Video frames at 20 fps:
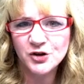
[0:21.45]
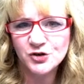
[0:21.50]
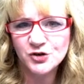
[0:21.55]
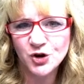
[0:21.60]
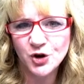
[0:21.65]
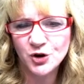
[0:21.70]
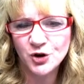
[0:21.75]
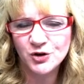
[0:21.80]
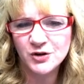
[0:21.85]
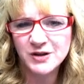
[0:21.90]

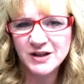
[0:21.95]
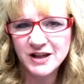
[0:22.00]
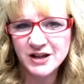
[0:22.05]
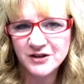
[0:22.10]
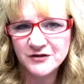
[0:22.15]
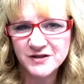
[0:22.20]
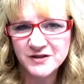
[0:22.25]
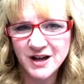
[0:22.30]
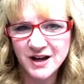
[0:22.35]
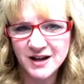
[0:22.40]
Journal
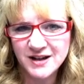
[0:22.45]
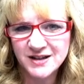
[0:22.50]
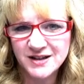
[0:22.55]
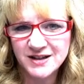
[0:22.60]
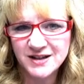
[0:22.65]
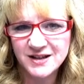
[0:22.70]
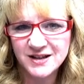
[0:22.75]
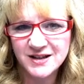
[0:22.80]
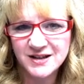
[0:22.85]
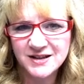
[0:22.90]
gift
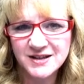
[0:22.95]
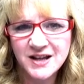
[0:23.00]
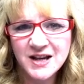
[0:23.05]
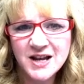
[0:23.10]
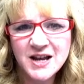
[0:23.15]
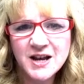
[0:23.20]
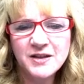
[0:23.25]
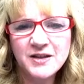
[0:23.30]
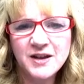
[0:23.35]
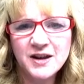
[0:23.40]
ideas
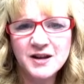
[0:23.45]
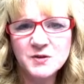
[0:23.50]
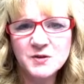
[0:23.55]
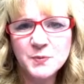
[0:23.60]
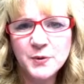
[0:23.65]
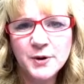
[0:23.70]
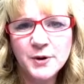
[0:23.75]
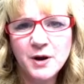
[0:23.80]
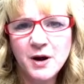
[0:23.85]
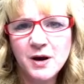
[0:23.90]
that is
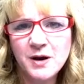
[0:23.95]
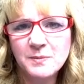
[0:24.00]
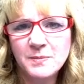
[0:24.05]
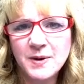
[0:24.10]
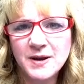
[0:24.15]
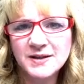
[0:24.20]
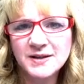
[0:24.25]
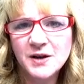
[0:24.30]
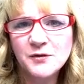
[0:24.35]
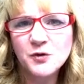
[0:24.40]
put on by
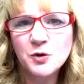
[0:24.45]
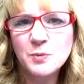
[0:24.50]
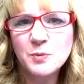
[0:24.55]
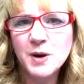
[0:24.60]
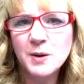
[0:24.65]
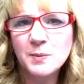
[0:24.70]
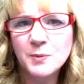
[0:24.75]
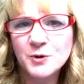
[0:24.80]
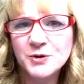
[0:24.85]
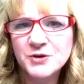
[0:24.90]
several
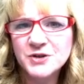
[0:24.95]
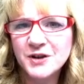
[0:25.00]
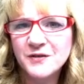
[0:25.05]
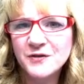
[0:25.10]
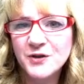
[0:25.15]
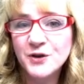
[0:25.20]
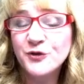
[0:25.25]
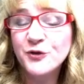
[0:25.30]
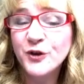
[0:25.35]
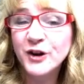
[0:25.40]
members of
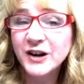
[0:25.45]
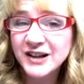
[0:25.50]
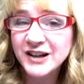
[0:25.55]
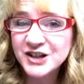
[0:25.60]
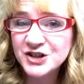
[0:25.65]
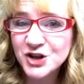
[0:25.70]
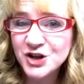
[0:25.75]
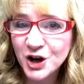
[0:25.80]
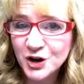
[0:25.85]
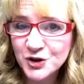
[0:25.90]
the Friendly
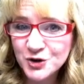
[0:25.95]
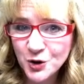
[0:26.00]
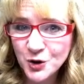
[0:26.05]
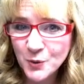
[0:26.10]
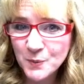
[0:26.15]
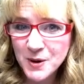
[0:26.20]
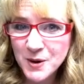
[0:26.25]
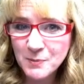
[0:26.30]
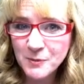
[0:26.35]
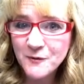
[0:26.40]
Junk Journal
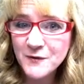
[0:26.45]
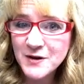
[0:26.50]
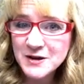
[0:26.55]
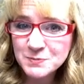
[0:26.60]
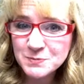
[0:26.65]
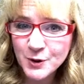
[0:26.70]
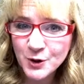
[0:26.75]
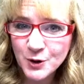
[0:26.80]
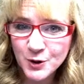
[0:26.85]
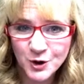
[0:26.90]
People
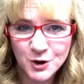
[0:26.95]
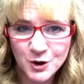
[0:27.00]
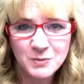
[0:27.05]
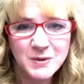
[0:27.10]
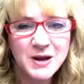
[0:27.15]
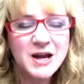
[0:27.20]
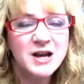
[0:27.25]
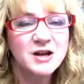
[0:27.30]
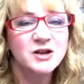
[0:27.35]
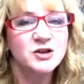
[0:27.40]
Facebook group.
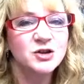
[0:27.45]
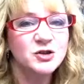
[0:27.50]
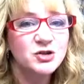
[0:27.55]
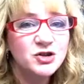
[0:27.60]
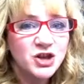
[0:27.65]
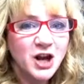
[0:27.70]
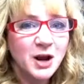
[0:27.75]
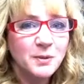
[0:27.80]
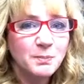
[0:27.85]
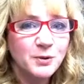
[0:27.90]
Do
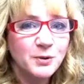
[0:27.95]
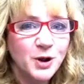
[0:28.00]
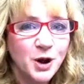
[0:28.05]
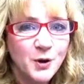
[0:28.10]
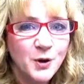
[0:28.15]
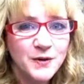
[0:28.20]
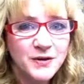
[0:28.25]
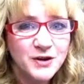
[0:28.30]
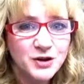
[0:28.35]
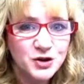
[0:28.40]
check below
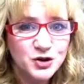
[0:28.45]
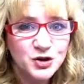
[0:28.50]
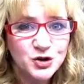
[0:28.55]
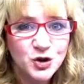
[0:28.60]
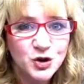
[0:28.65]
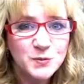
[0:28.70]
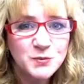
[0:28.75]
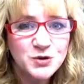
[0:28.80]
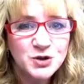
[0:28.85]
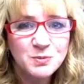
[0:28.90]
in the
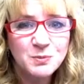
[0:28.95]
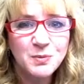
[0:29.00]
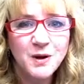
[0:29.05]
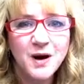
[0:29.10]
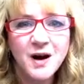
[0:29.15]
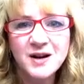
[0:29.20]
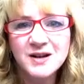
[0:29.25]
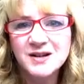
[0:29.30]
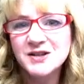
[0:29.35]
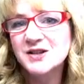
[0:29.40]
description
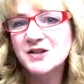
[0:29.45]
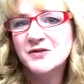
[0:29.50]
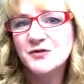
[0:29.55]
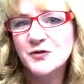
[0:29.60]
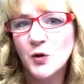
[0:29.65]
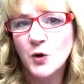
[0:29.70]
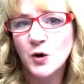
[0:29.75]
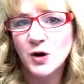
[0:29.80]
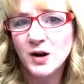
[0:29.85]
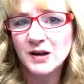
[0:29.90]
box
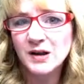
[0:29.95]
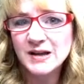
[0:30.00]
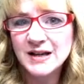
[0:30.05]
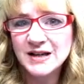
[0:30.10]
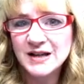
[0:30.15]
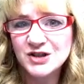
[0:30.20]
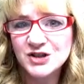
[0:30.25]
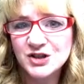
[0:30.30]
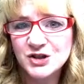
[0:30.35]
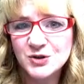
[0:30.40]
for
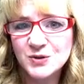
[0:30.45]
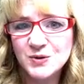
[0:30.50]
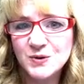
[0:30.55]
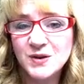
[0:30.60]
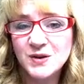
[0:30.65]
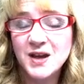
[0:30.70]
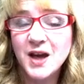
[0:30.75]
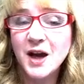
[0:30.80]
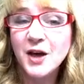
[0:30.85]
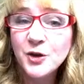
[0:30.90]
links to
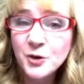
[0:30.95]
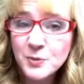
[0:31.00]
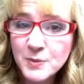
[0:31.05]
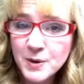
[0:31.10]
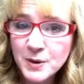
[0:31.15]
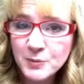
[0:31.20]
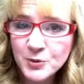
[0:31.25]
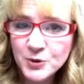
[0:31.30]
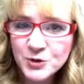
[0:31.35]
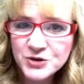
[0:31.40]
the other
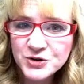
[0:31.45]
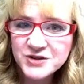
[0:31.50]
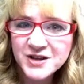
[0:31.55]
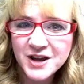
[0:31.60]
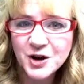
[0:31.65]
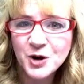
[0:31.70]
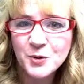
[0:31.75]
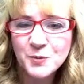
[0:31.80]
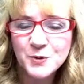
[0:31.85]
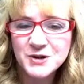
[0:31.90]
members that
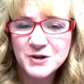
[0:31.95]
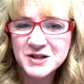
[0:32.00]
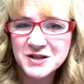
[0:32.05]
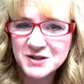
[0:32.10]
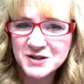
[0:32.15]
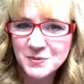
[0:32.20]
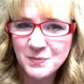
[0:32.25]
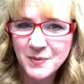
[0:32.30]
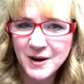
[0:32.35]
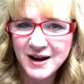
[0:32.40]
are
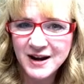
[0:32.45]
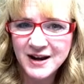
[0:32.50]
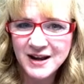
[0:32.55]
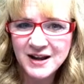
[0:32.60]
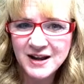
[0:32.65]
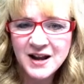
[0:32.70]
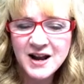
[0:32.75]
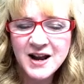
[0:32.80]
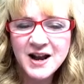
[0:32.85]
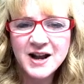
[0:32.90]
participating,
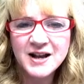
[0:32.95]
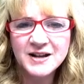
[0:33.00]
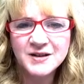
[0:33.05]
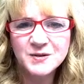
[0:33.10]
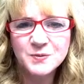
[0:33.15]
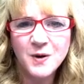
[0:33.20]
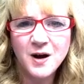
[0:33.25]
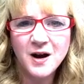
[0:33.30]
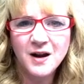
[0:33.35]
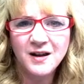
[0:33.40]
as
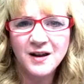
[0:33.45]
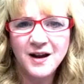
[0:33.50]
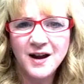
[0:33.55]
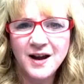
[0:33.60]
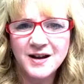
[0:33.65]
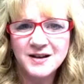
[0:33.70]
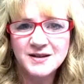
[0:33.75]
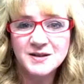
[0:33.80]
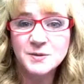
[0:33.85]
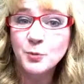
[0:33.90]
well
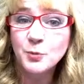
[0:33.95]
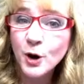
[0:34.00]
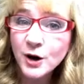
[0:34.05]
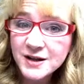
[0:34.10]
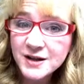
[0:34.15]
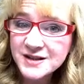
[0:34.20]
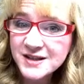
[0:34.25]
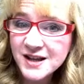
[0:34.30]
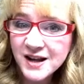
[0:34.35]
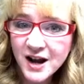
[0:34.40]
as the
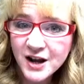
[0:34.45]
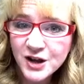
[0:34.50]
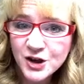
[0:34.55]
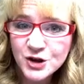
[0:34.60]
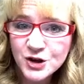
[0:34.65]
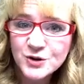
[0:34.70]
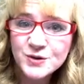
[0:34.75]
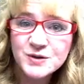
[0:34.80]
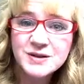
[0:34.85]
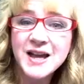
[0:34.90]
products that I
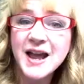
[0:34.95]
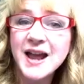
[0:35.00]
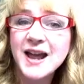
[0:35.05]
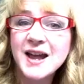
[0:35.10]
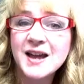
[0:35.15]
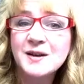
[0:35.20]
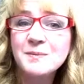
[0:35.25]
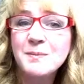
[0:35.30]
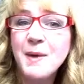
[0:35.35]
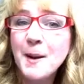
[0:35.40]
use
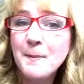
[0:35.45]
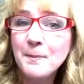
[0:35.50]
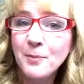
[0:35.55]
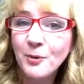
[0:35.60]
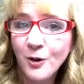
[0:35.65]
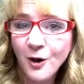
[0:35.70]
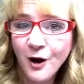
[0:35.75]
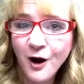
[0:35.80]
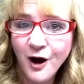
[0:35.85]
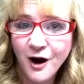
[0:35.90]
and my
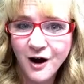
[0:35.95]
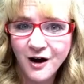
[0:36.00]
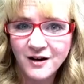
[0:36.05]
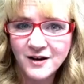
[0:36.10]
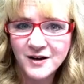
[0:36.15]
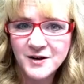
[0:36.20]
blog.